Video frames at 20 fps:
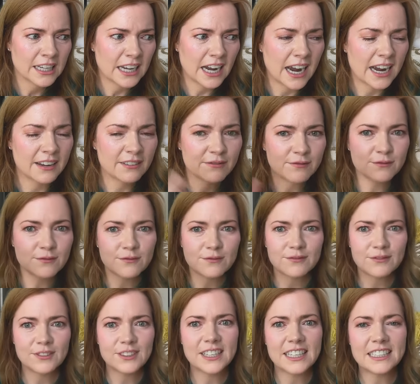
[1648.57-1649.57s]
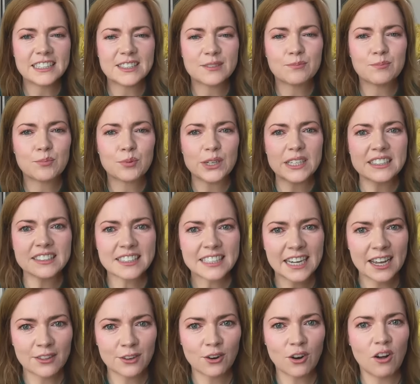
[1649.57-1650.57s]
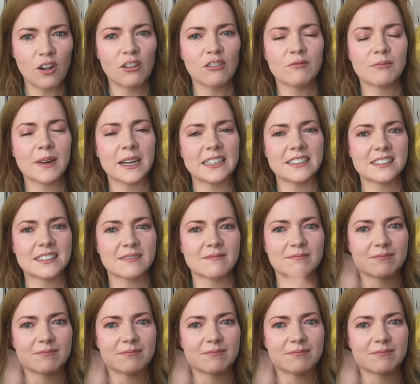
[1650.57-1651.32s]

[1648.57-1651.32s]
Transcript: I've it brings together all of my